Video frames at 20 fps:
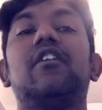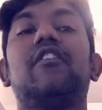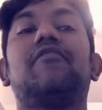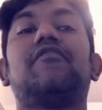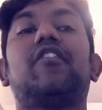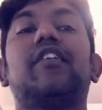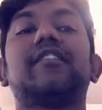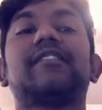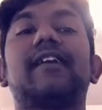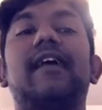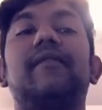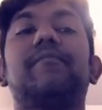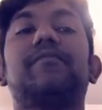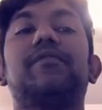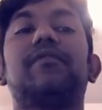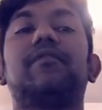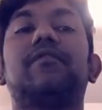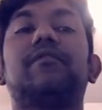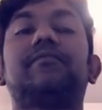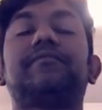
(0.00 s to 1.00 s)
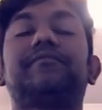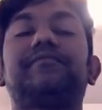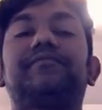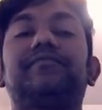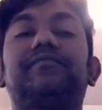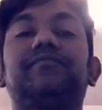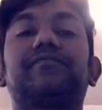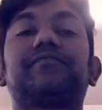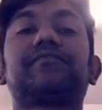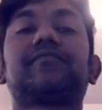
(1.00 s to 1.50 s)
For example,
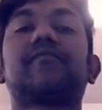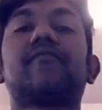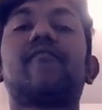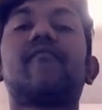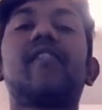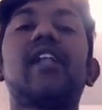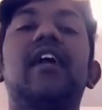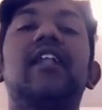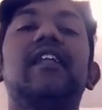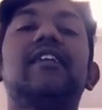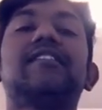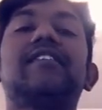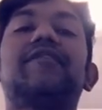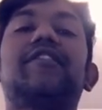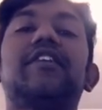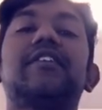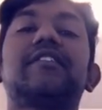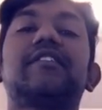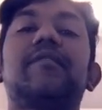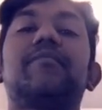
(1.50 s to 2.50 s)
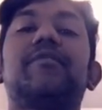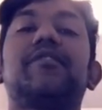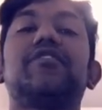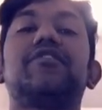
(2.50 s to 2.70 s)
let's say for example,